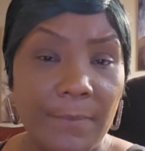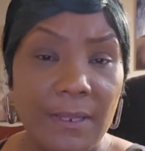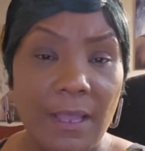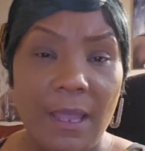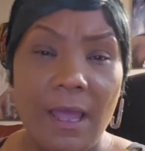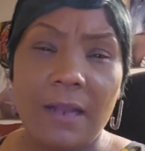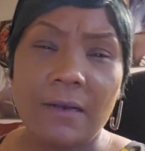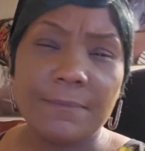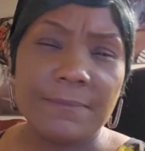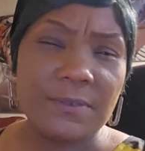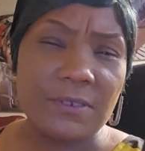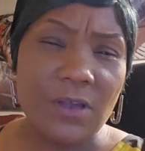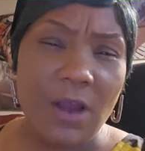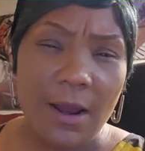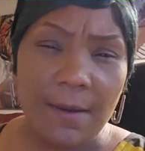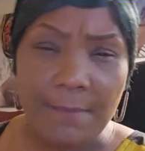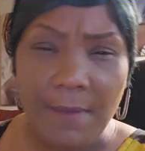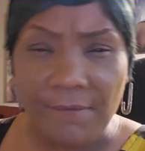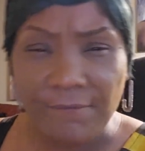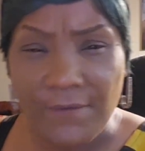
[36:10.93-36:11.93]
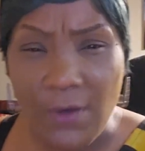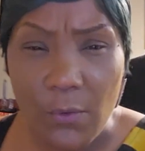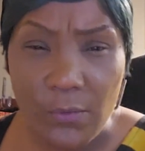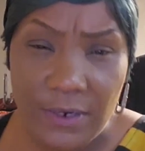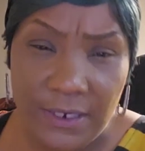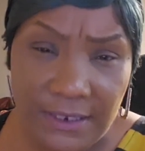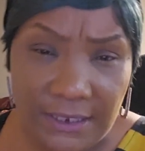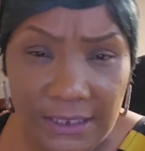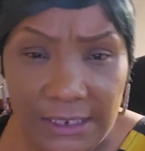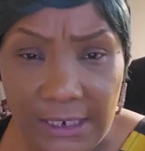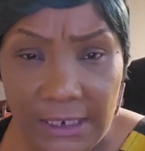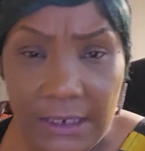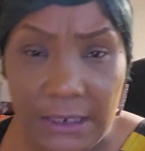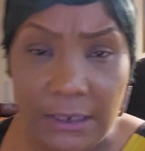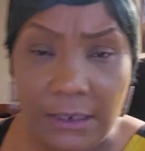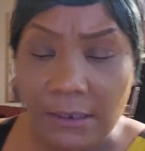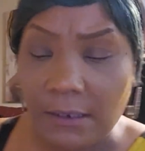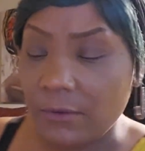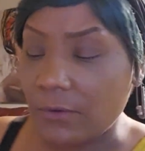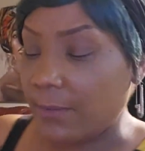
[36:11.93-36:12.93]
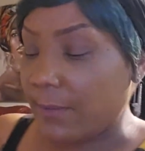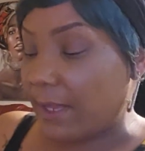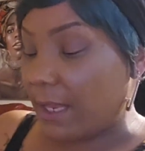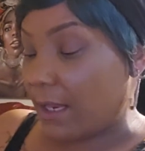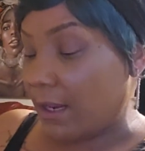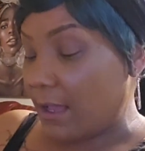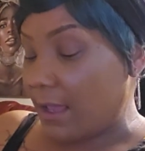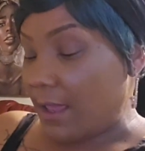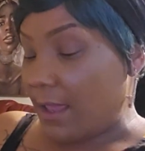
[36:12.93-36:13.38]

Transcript: I'm sorry, my phone is leaning a little bit.